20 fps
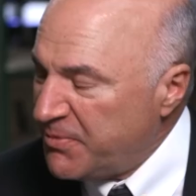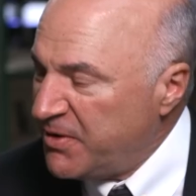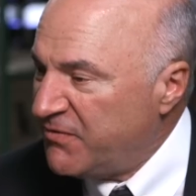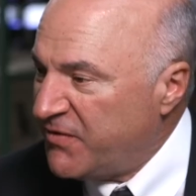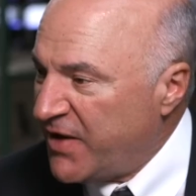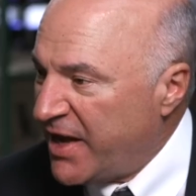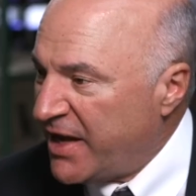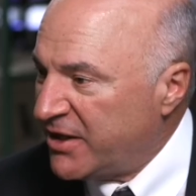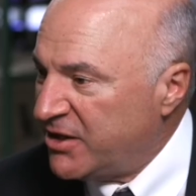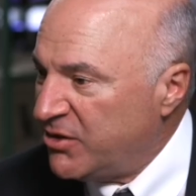in
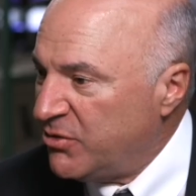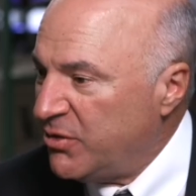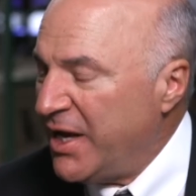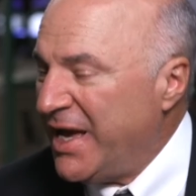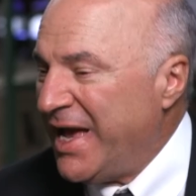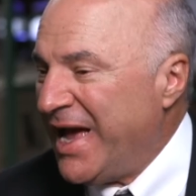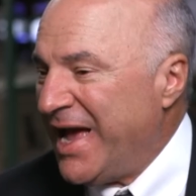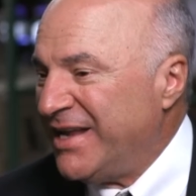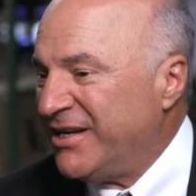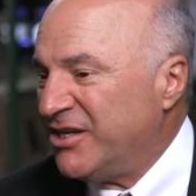value,
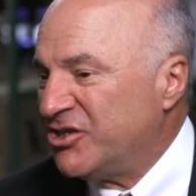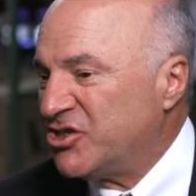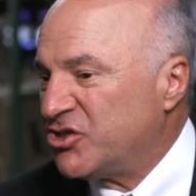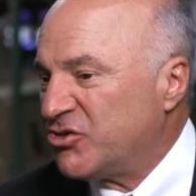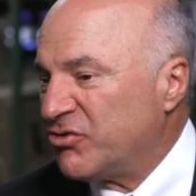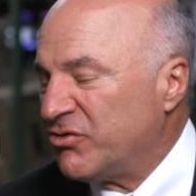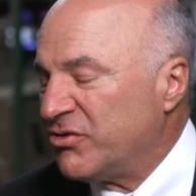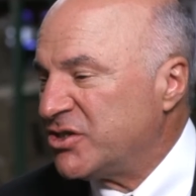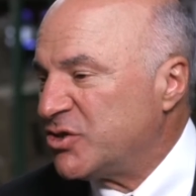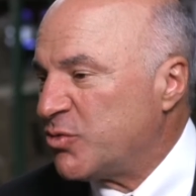and
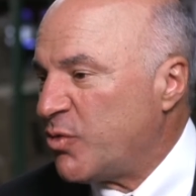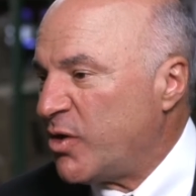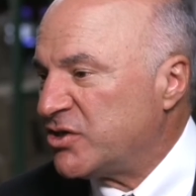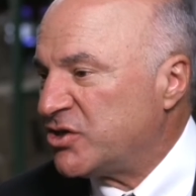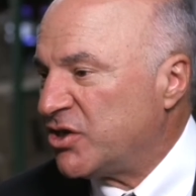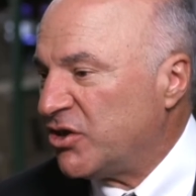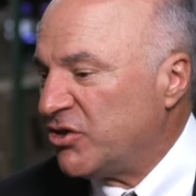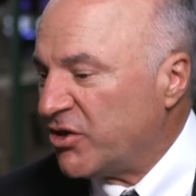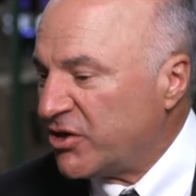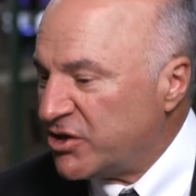insurance
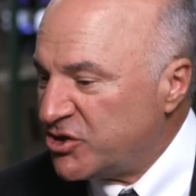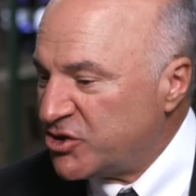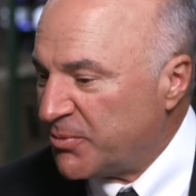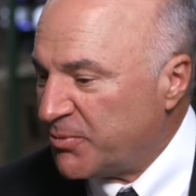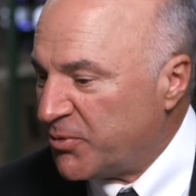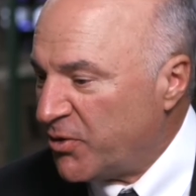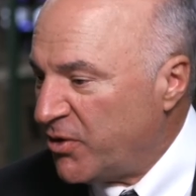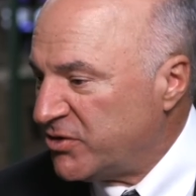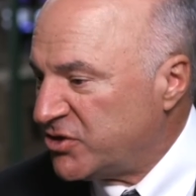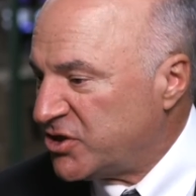wants to look at your
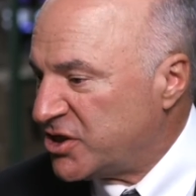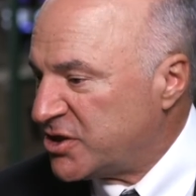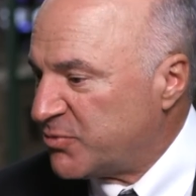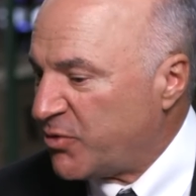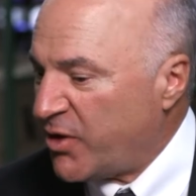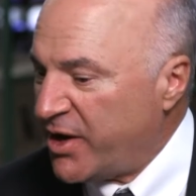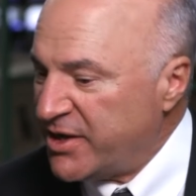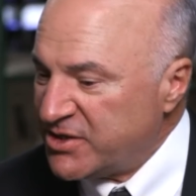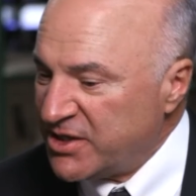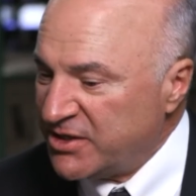purchase
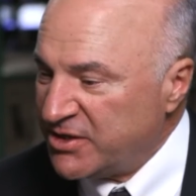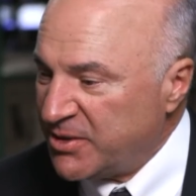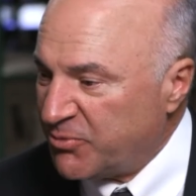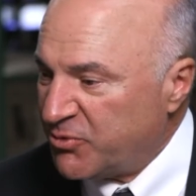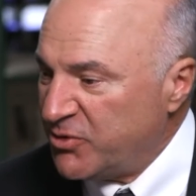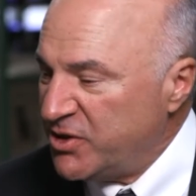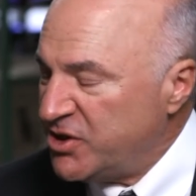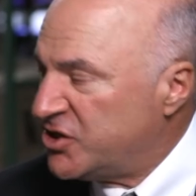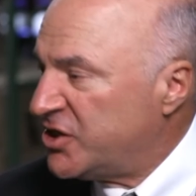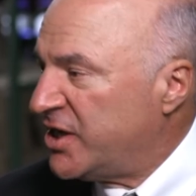price and
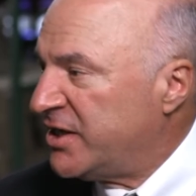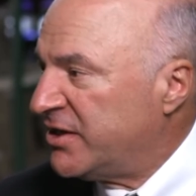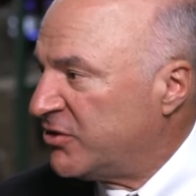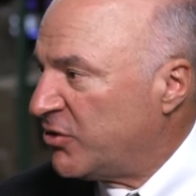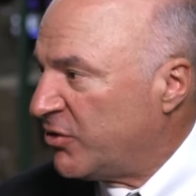depreciate it